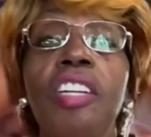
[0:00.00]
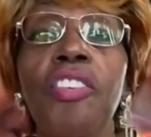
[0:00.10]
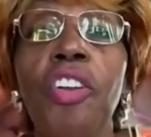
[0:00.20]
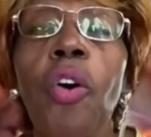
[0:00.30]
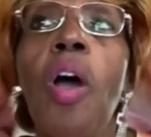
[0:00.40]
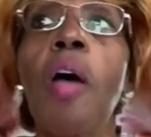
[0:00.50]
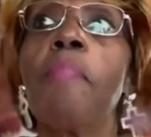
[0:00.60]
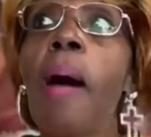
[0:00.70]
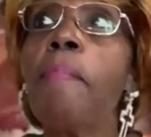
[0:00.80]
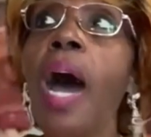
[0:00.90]
You know,
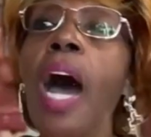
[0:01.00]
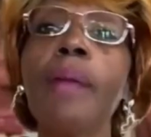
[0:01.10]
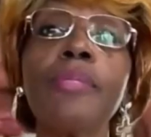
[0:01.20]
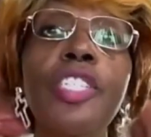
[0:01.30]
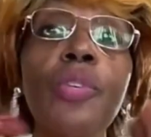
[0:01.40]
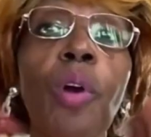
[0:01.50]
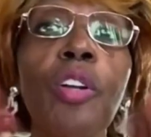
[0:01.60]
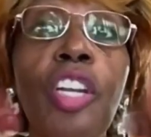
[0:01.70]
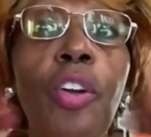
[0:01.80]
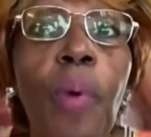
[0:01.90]
my mom she worked
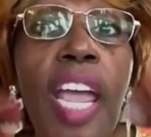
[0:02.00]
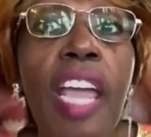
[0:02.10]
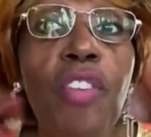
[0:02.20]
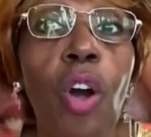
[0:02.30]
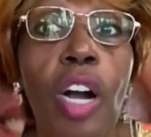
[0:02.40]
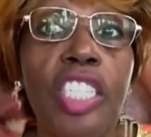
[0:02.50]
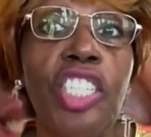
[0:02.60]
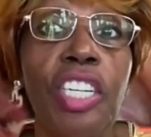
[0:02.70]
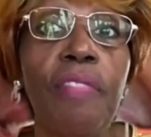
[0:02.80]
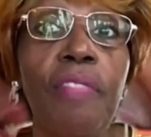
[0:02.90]
the graveyard
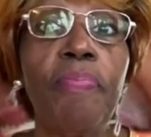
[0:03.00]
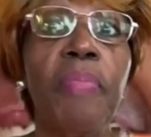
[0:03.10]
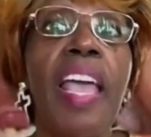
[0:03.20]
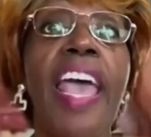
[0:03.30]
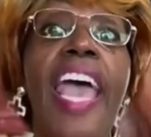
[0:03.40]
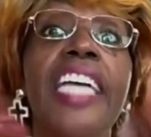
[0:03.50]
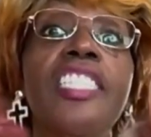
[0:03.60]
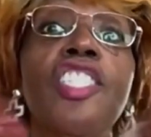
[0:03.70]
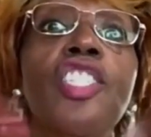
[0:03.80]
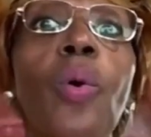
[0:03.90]
shift, and
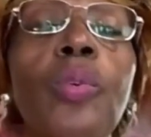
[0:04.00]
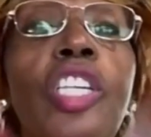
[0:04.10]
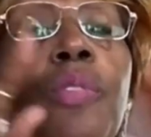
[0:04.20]
so she